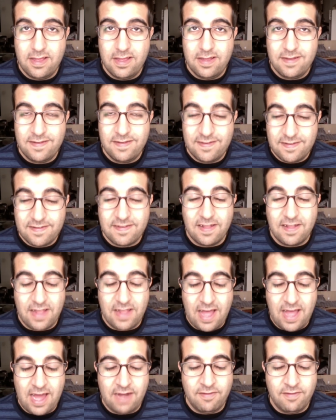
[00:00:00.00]
just a
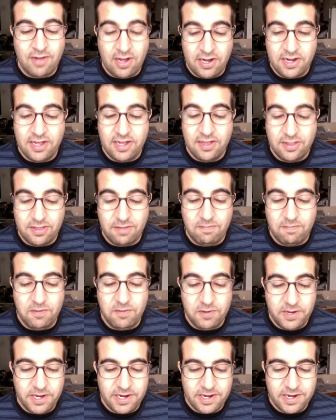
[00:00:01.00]
lot of unhealthy
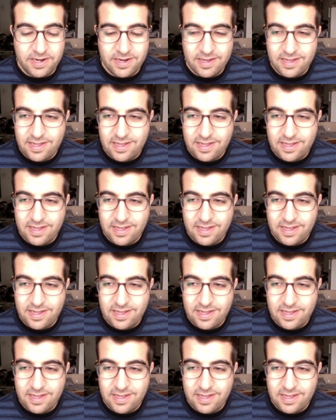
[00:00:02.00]
food here,